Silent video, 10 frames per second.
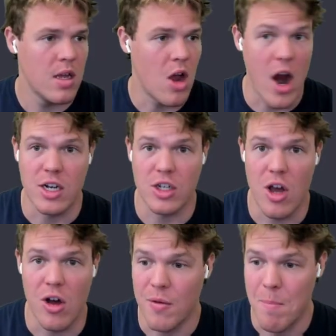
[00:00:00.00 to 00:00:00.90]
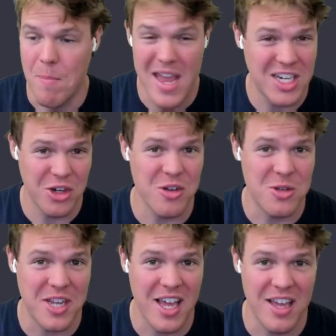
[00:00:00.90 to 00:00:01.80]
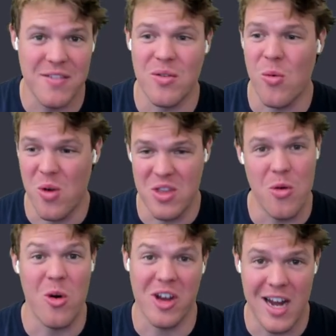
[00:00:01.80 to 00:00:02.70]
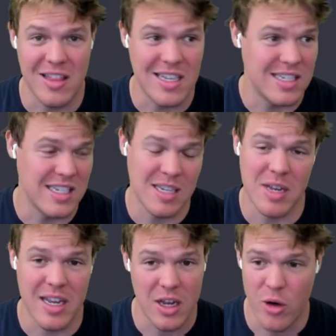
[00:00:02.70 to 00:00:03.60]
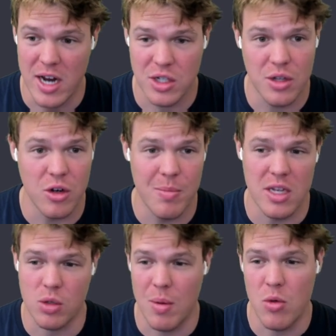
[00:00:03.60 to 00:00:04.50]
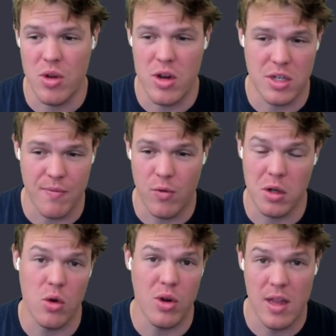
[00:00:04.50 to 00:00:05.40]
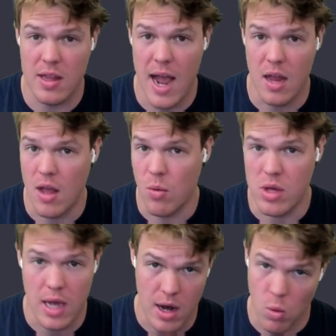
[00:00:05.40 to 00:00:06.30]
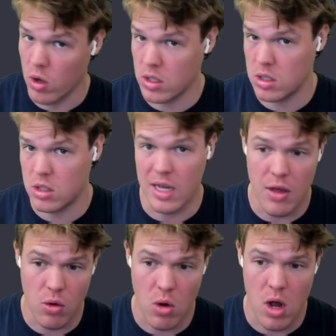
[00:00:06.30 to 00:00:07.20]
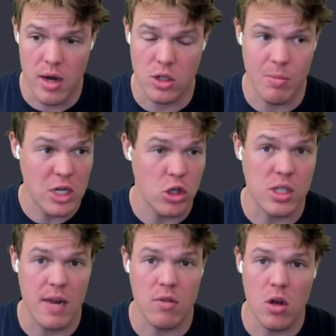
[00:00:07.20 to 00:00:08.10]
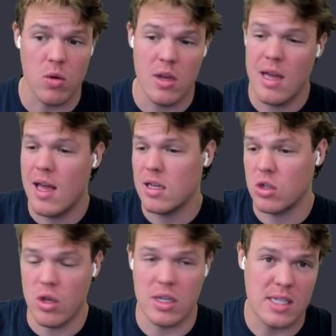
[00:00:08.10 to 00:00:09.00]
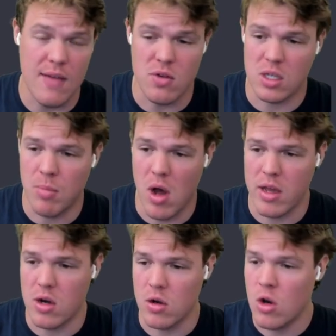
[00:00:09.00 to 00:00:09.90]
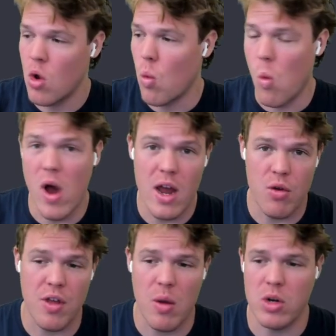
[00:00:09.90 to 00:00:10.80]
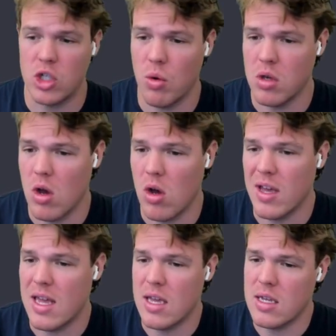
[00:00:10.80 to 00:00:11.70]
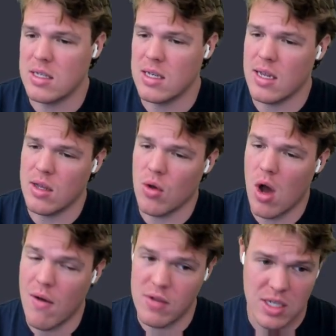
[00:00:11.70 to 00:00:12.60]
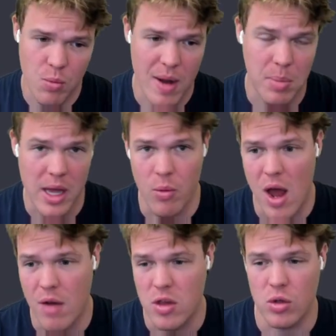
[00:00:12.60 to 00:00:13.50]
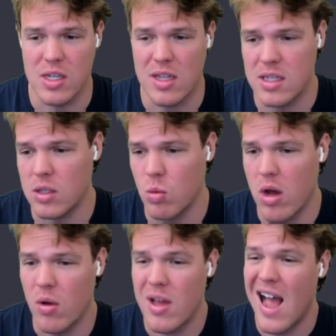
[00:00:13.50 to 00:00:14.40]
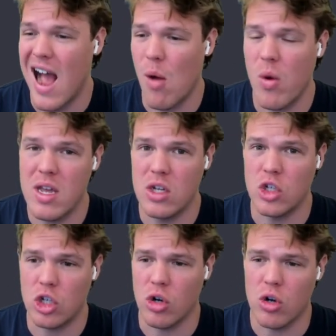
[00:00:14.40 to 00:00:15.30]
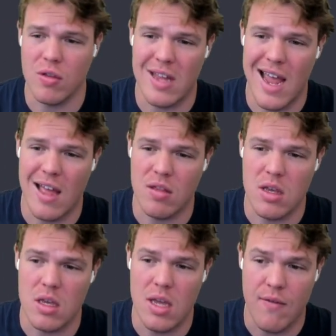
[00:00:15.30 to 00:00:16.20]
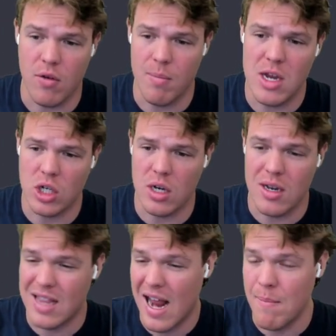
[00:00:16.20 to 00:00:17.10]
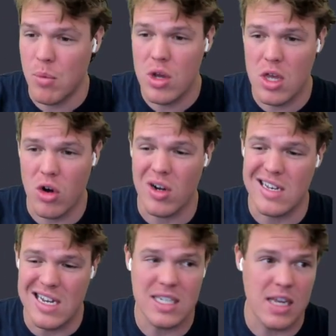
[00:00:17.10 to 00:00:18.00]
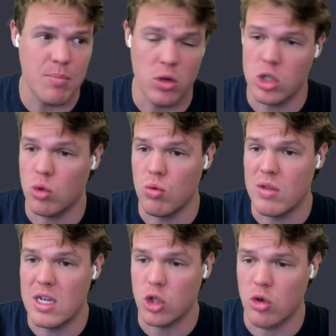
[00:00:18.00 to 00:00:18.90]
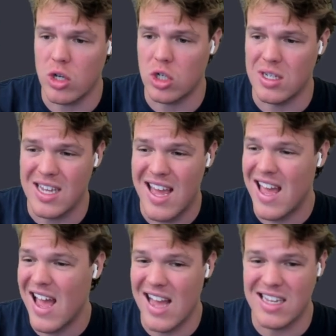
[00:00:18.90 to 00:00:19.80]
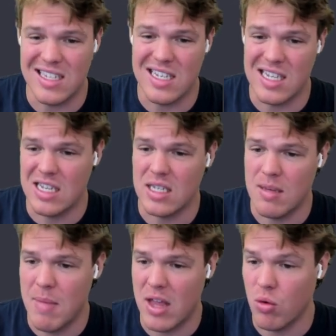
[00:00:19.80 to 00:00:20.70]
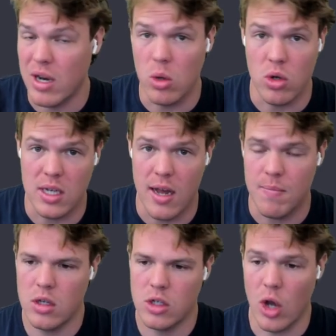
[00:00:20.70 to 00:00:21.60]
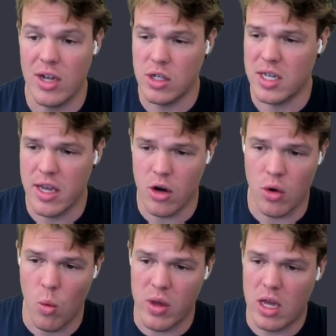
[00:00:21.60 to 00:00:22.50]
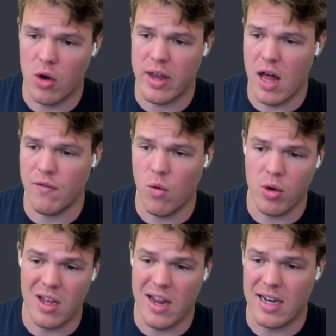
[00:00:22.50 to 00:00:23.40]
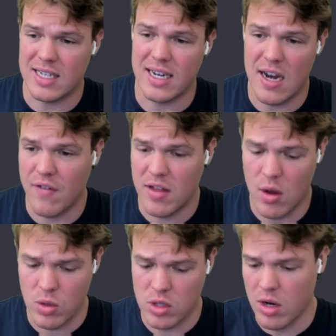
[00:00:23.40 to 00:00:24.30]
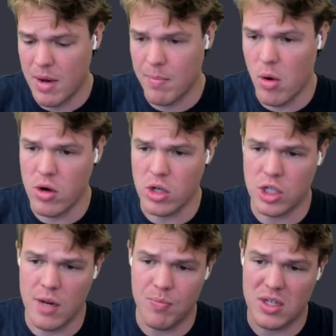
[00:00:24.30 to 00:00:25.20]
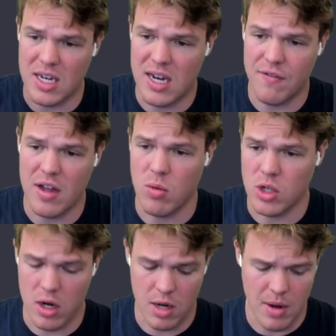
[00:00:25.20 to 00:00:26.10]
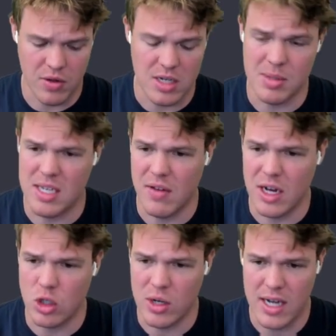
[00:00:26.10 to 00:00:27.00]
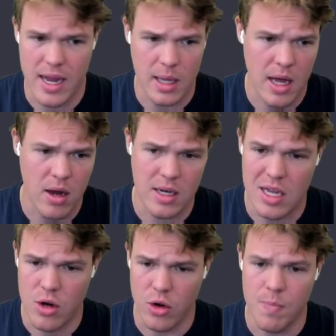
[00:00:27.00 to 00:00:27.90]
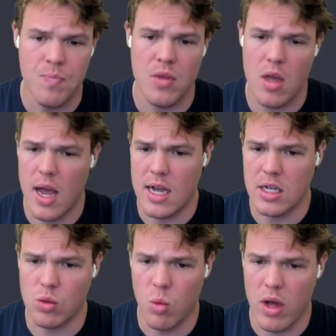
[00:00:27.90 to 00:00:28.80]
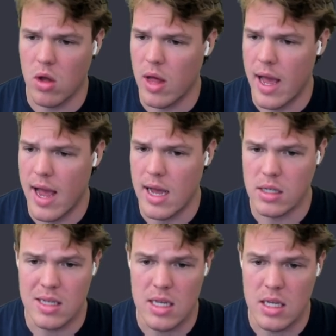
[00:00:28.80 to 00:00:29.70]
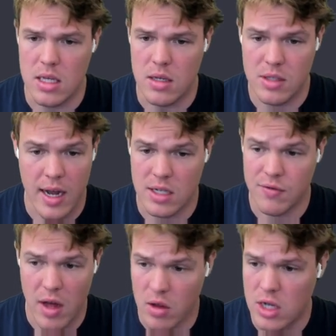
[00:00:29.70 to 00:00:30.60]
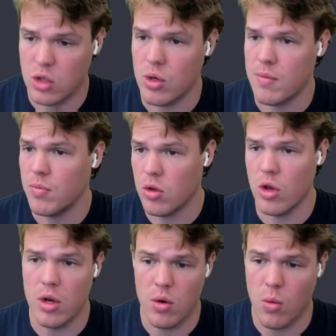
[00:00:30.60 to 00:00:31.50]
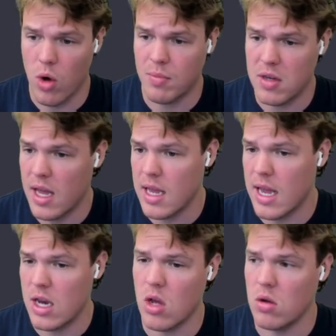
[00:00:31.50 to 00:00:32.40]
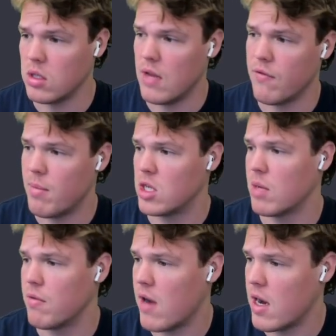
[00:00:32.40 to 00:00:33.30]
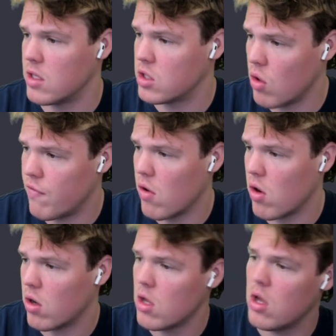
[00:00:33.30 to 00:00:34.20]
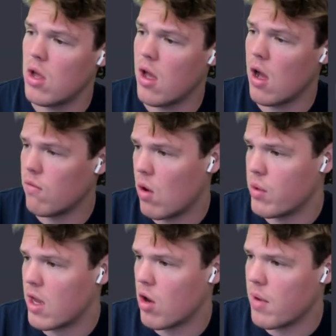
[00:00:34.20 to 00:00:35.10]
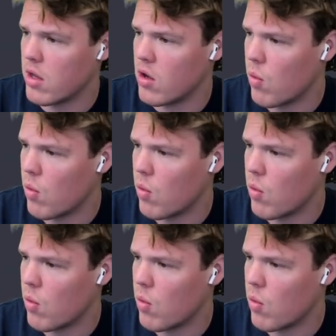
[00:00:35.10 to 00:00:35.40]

All right, y'all, make sure you save when you're working at this. It seems like it crashed a little bit. So what I'm doing here is I'm front loading the data that we kind of worked together on. So make sure you save, though, so you can save your spot here. One other thing I want to show y'all is, obviously, when I play around with it, you'll see this as well. I want to ensure that the information that I'm putting here does get pushed to the instructions, as this is the manual that it looks at. So as you see here, we go to California. It's identified that we're talking about a partnership. It's identified that we're talking about the specific address I aligned here, as well as the tax filing history. Good, we're up to date. It knows the information I provided so far of what we care about here.